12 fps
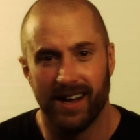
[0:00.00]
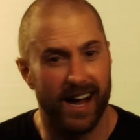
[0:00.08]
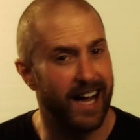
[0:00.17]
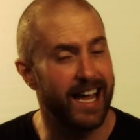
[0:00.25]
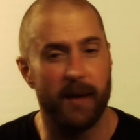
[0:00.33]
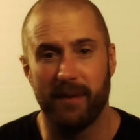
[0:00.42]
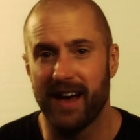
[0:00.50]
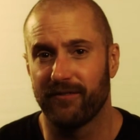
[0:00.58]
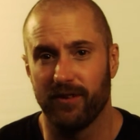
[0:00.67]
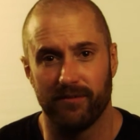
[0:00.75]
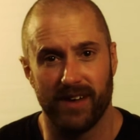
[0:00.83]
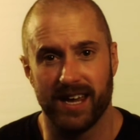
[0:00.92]
I got
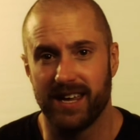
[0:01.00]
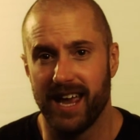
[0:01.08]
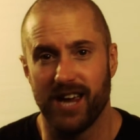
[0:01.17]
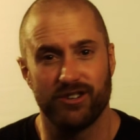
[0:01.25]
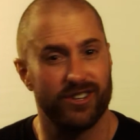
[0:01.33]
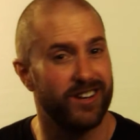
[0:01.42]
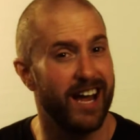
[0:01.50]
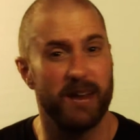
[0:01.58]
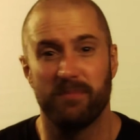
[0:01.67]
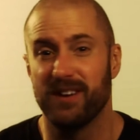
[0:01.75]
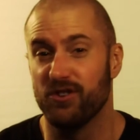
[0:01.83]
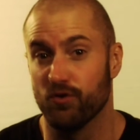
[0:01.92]
back from vacation, and
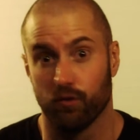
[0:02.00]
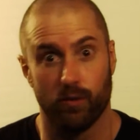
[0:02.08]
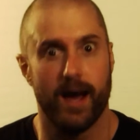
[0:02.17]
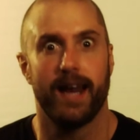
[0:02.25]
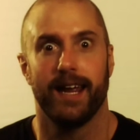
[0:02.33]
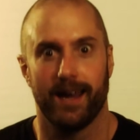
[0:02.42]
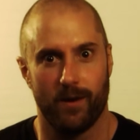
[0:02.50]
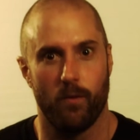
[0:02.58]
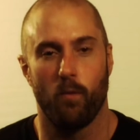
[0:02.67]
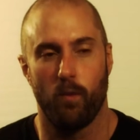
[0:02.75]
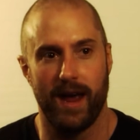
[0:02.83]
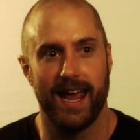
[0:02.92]
I'd been
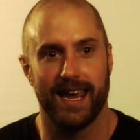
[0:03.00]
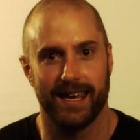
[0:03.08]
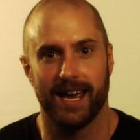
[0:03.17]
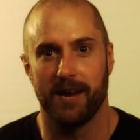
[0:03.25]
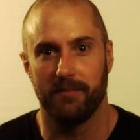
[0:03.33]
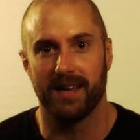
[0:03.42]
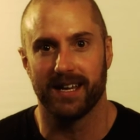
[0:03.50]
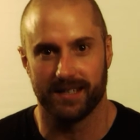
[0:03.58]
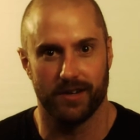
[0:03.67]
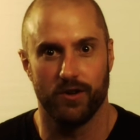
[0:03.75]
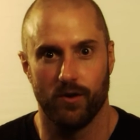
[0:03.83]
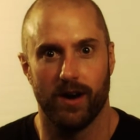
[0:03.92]
dreading weighing in
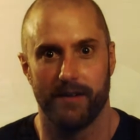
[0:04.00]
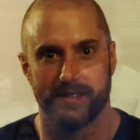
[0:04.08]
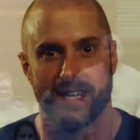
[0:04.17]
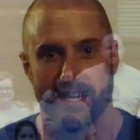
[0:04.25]
because I knew I was